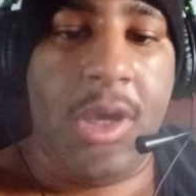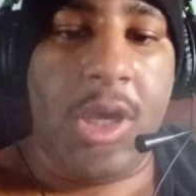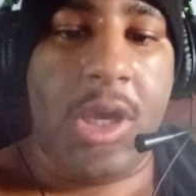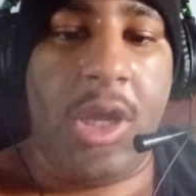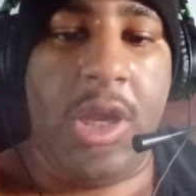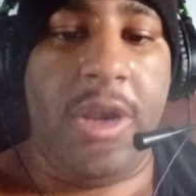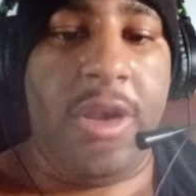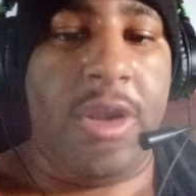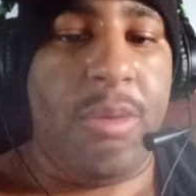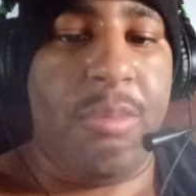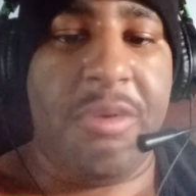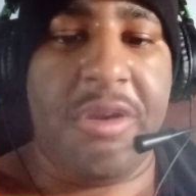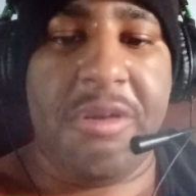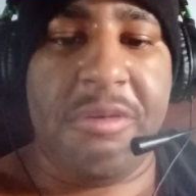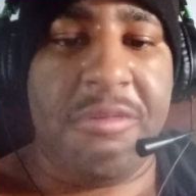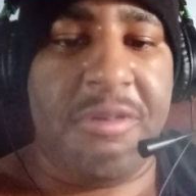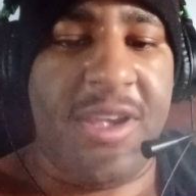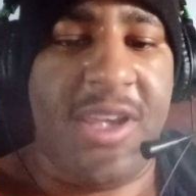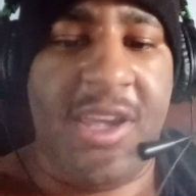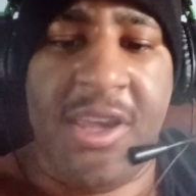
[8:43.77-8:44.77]
in
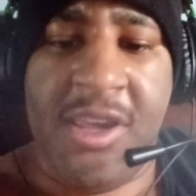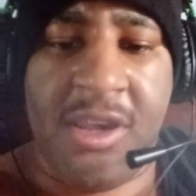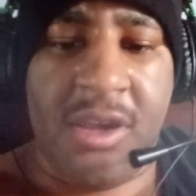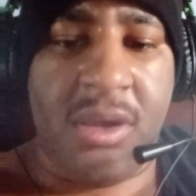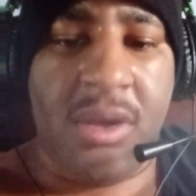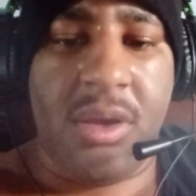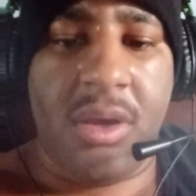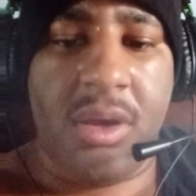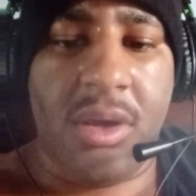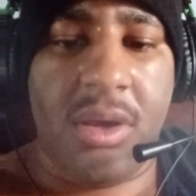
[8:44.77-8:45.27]
WWE